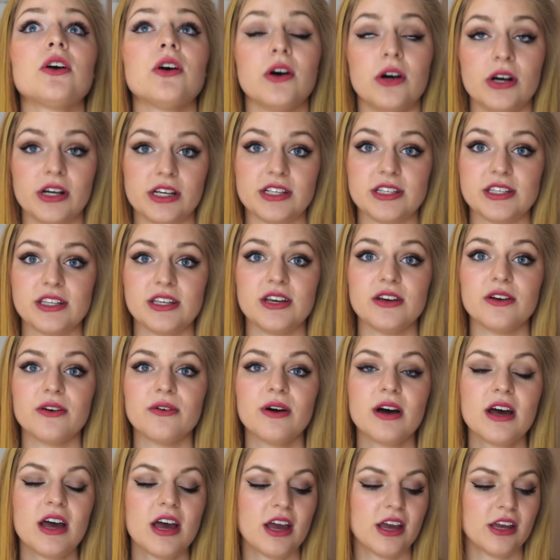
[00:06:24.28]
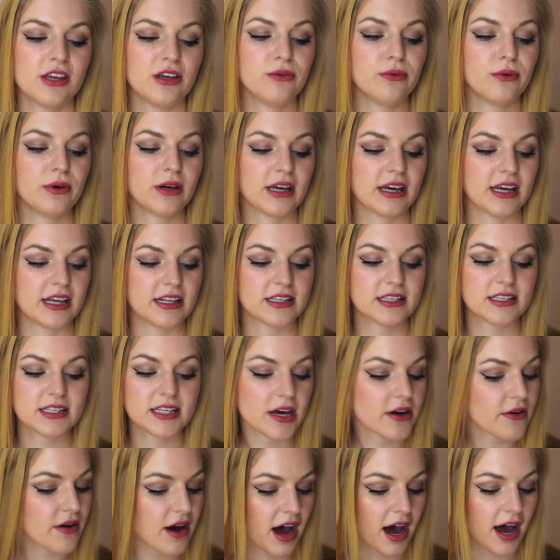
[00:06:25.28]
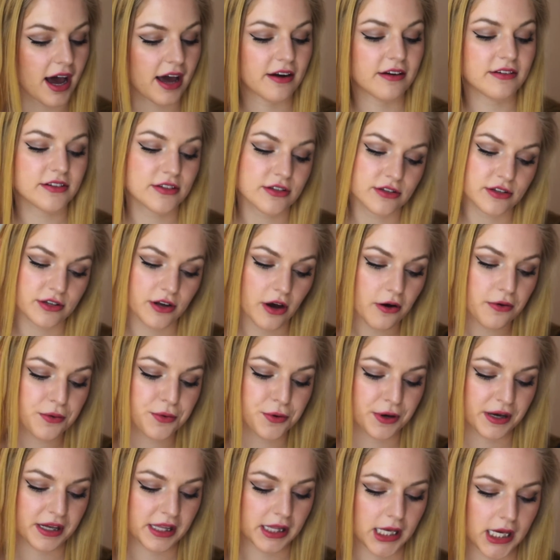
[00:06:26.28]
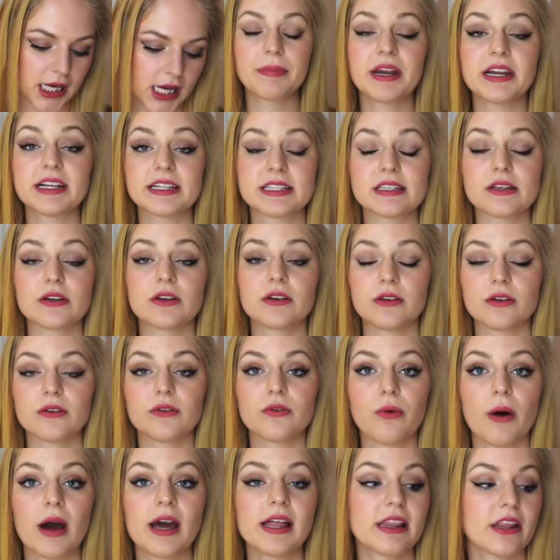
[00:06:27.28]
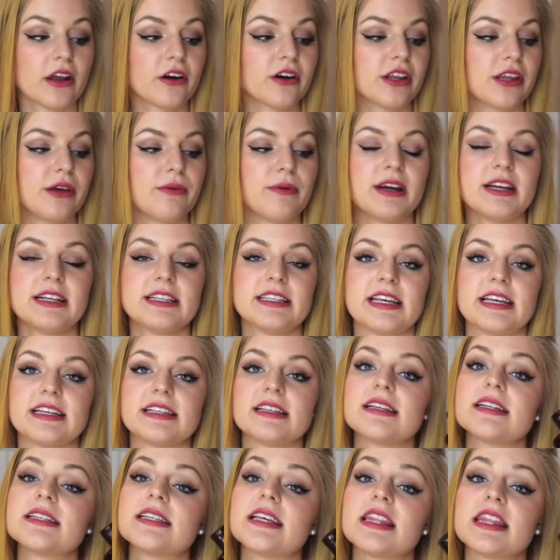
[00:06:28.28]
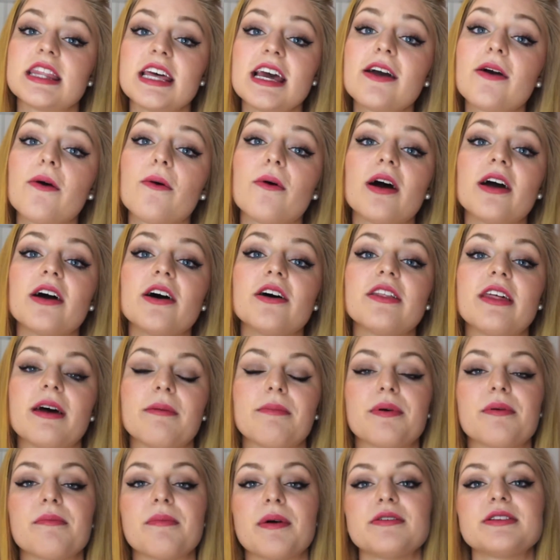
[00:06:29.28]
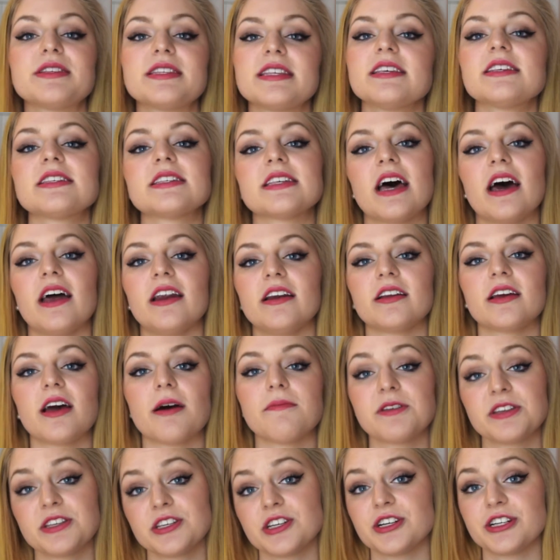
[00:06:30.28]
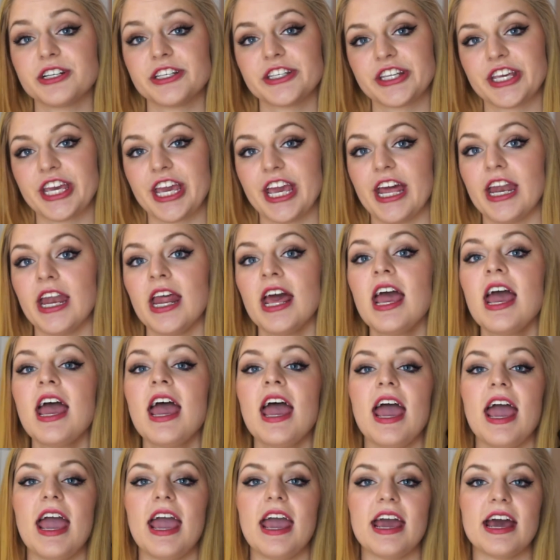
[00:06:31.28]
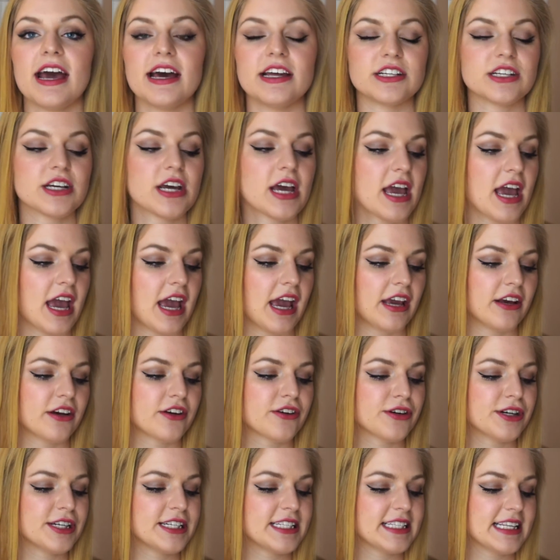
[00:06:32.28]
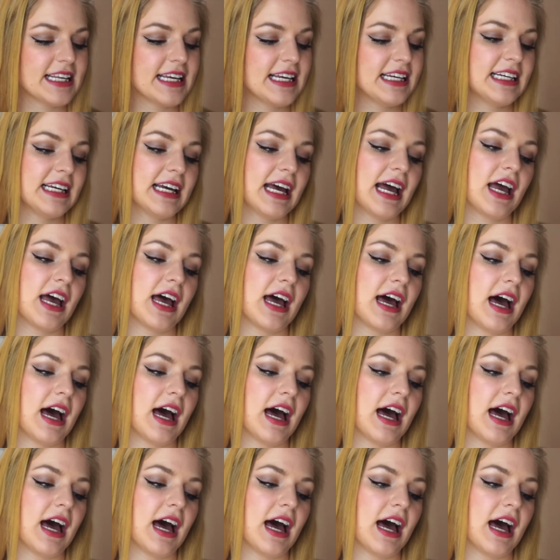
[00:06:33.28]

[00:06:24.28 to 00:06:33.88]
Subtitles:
cooks you. You will get so hot so quickly, but it's quite literally what it says. It's a thick oil that promotes the sun coming to your skin and increasing